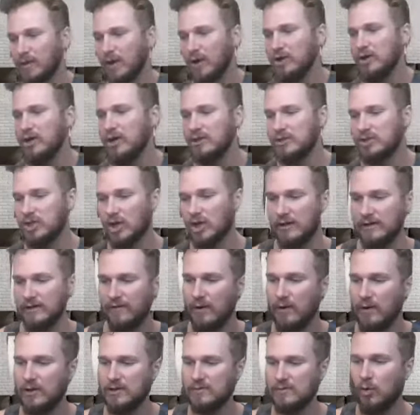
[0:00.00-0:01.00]
Are you going to try to
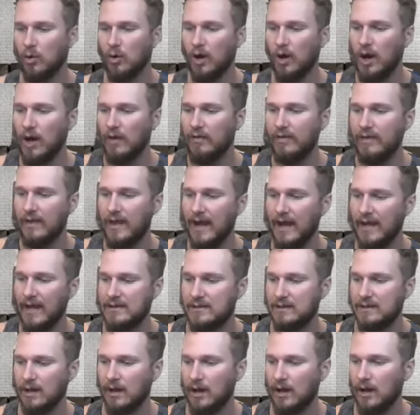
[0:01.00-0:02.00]
focus more on that
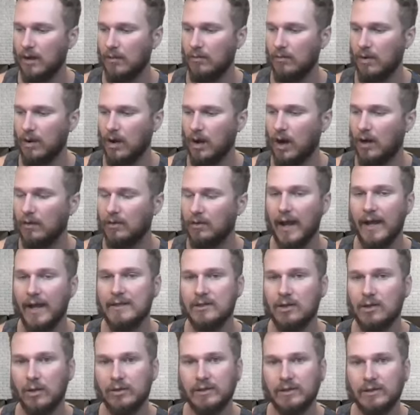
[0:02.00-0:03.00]
online
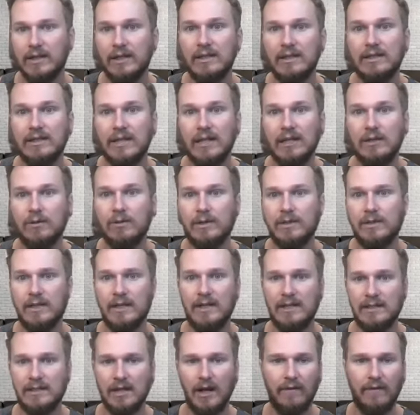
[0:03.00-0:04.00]
sourcing continuously?
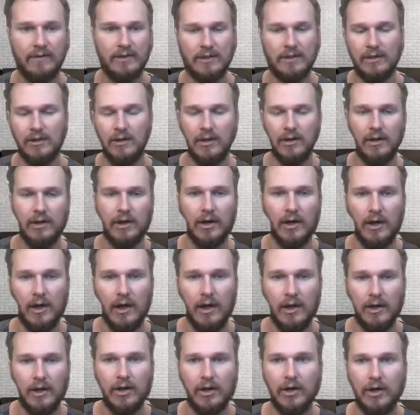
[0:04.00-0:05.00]
Because obviously you're
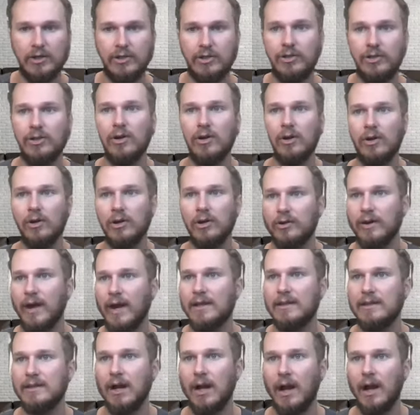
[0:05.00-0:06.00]
a 2-year-old,
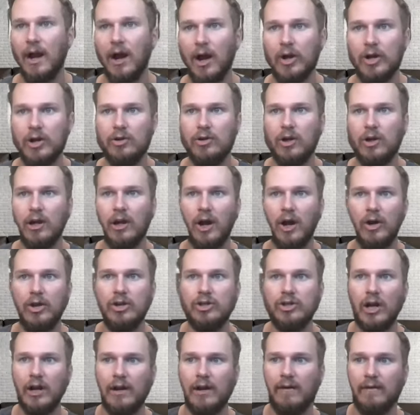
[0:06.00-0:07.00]
correct? Are you trying
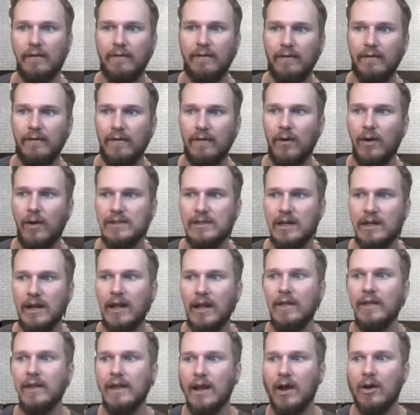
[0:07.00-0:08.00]
to focus on
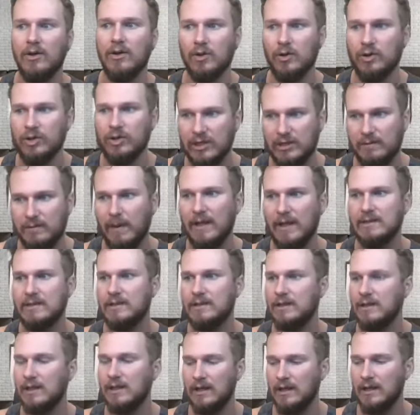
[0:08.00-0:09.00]
anything else, or just
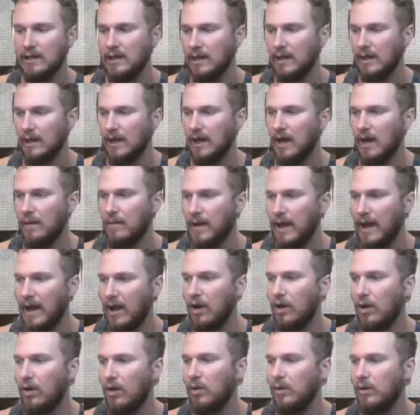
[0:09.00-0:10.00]
basically
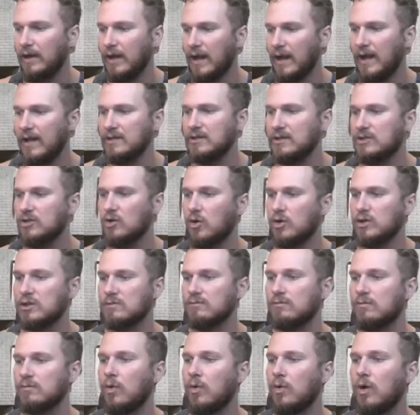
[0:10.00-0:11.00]
how can I source
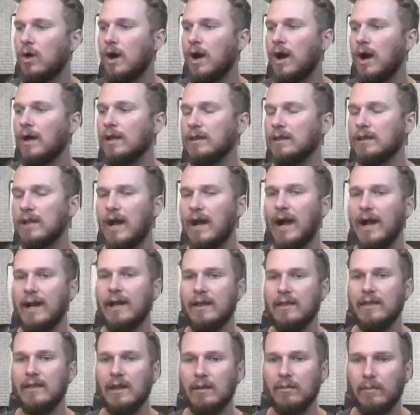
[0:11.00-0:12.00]
more online
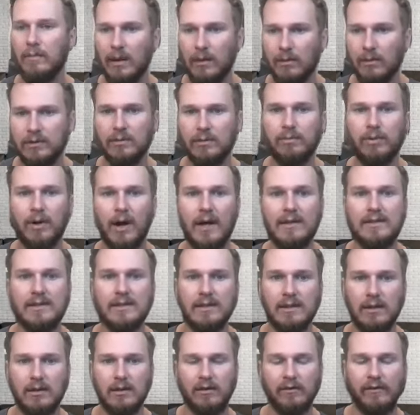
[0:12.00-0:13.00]
and then be able to
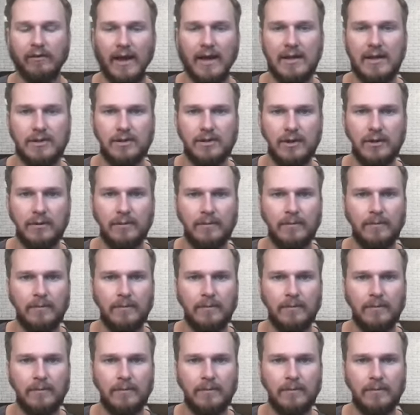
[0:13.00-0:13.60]
process those faster?